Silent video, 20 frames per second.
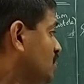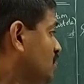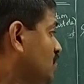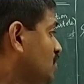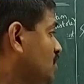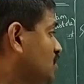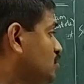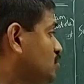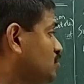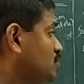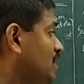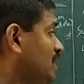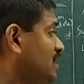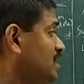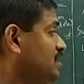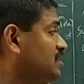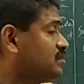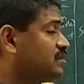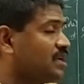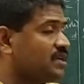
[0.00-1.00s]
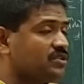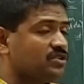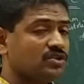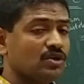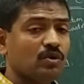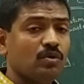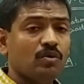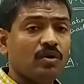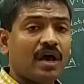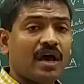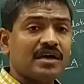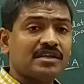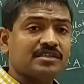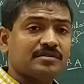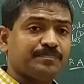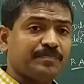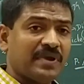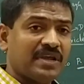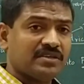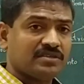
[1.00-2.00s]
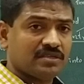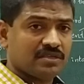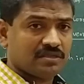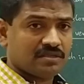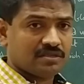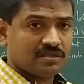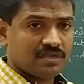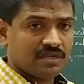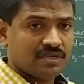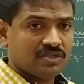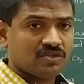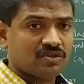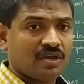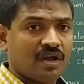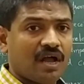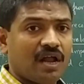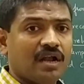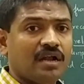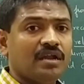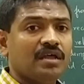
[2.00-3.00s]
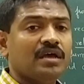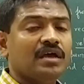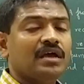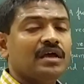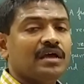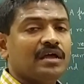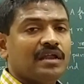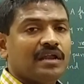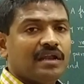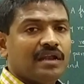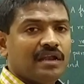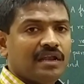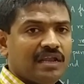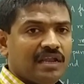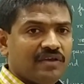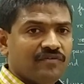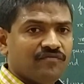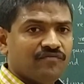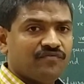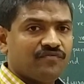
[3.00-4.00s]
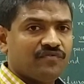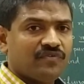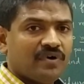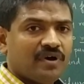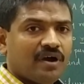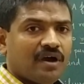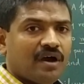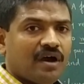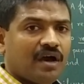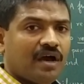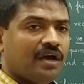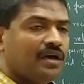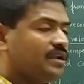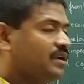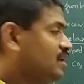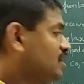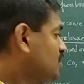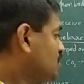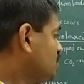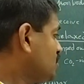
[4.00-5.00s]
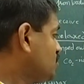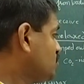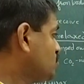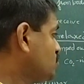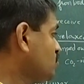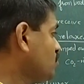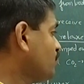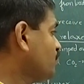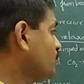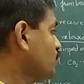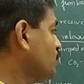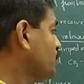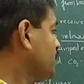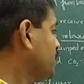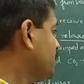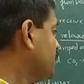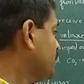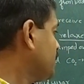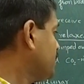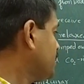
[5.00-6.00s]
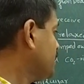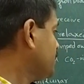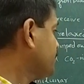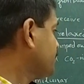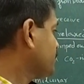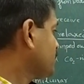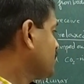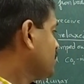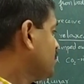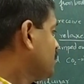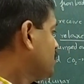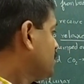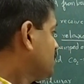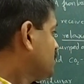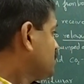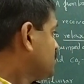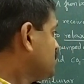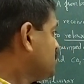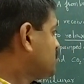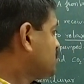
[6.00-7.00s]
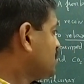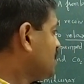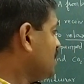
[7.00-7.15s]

into the intercellular spaces is called lymph or tissue fluid. This